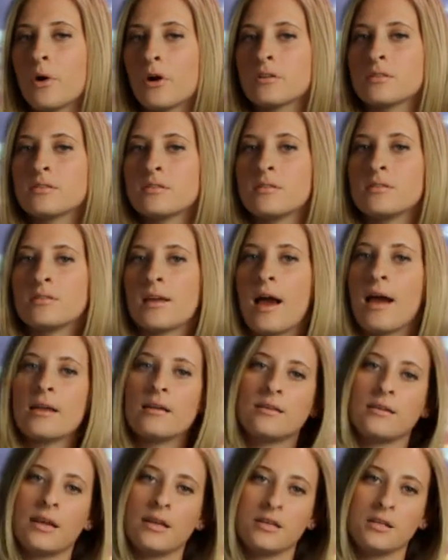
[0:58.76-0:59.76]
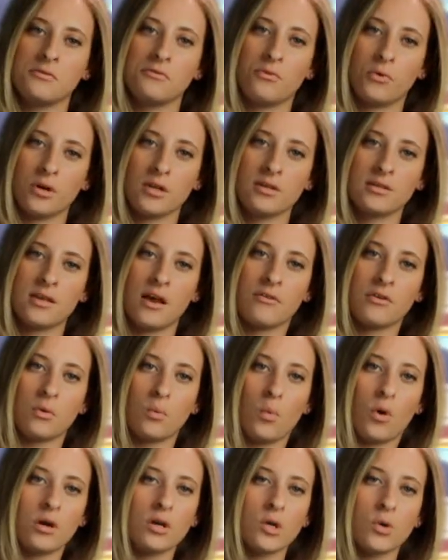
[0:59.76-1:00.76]
Marston died in
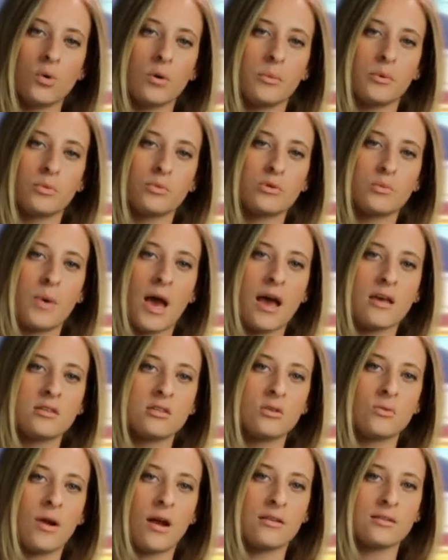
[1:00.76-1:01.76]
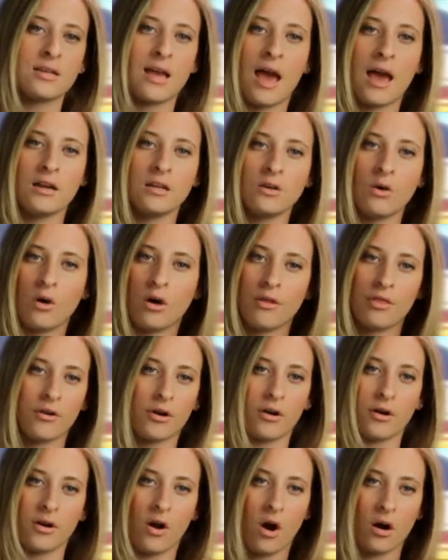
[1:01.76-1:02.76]
1947, Wonder Woman was passed around to any
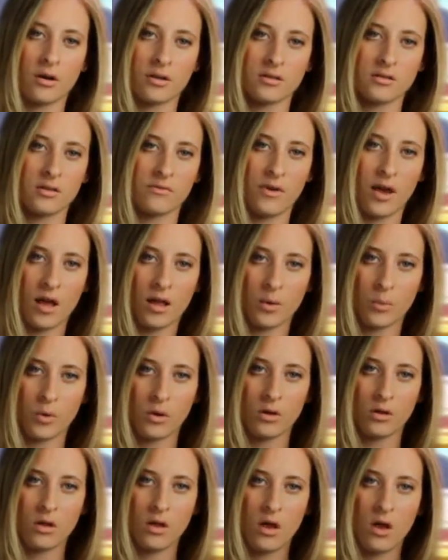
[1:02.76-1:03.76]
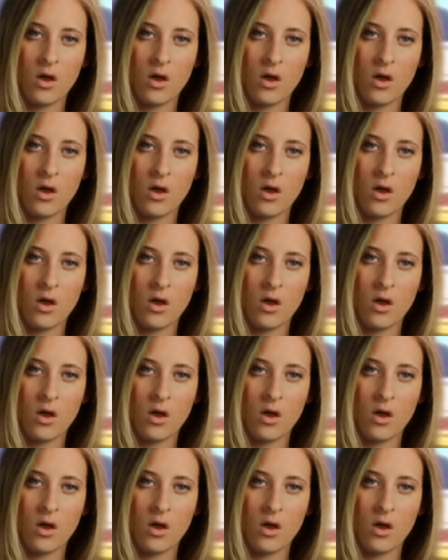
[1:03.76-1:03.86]
author and artist available.